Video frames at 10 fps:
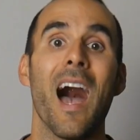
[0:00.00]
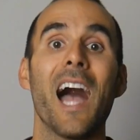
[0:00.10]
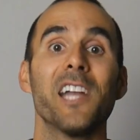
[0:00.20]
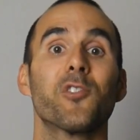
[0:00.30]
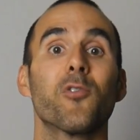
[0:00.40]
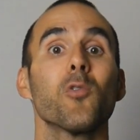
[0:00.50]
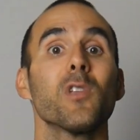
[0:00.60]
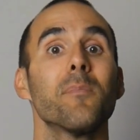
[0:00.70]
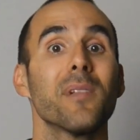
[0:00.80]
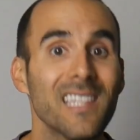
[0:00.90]
I
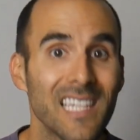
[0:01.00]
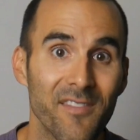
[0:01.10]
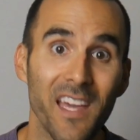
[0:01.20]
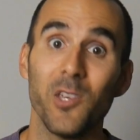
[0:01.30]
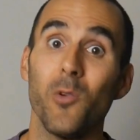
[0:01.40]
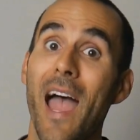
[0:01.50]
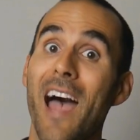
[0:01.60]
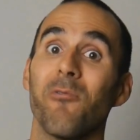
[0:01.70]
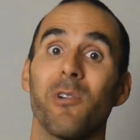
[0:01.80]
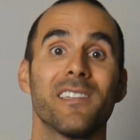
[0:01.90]
truly believe that you
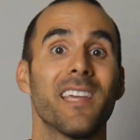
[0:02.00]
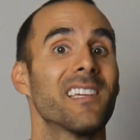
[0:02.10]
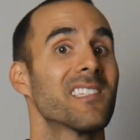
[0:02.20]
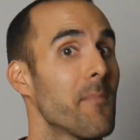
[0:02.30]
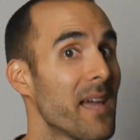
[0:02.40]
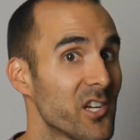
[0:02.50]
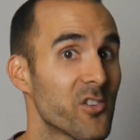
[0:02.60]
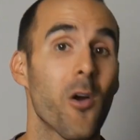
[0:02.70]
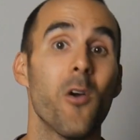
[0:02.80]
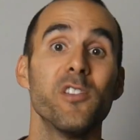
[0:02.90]
have what it takes to manage
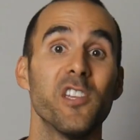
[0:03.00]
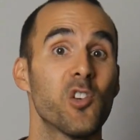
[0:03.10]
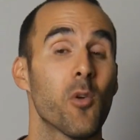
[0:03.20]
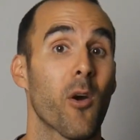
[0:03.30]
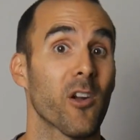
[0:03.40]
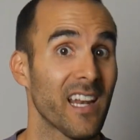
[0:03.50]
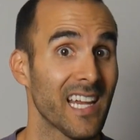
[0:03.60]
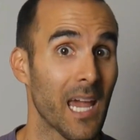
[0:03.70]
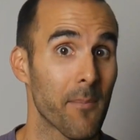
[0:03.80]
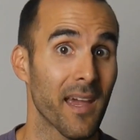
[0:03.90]
your own digital marketing
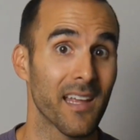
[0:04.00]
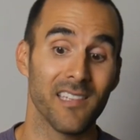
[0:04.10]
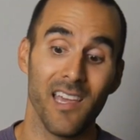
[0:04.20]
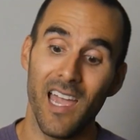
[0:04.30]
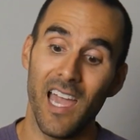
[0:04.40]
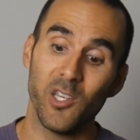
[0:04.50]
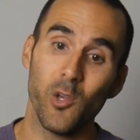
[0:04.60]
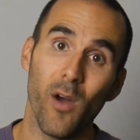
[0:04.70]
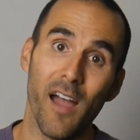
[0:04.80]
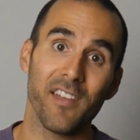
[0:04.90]
campaigns, and you
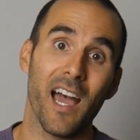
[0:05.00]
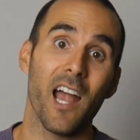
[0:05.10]
don't have to